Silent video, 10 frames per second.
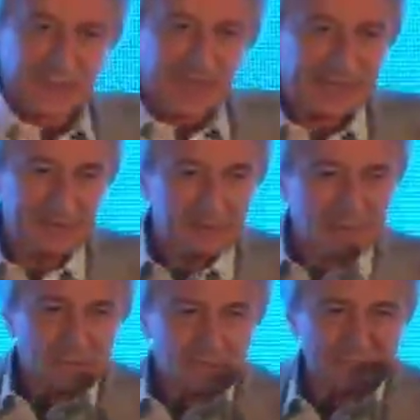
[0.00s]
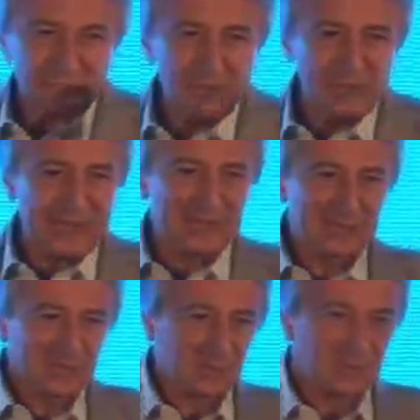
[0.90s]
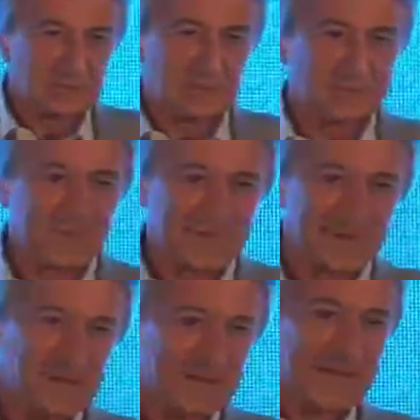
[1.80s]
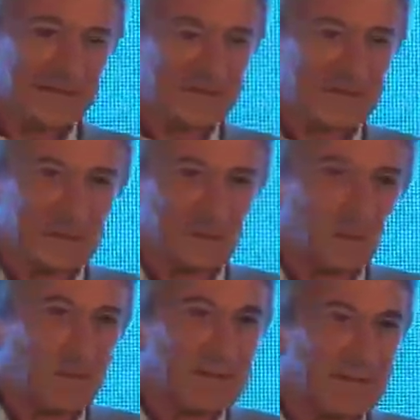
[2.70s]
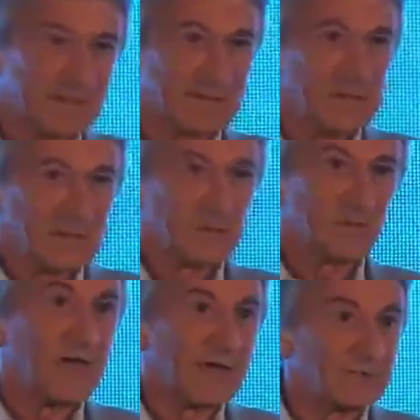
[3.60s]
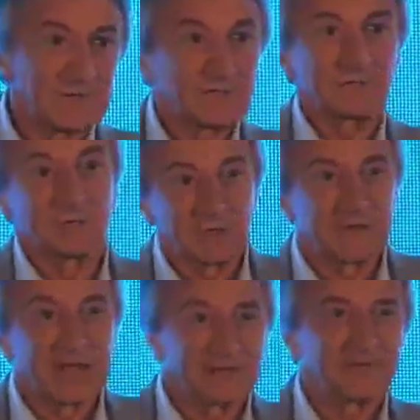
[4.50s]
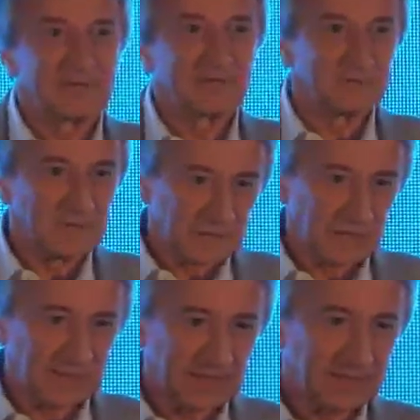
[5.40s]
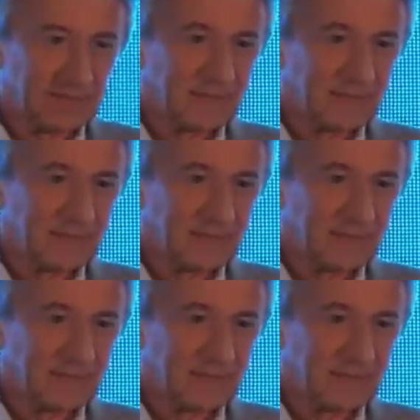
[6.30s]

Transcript: and four lessons learned about online advertising. One is the relevance or irrelevance of the click.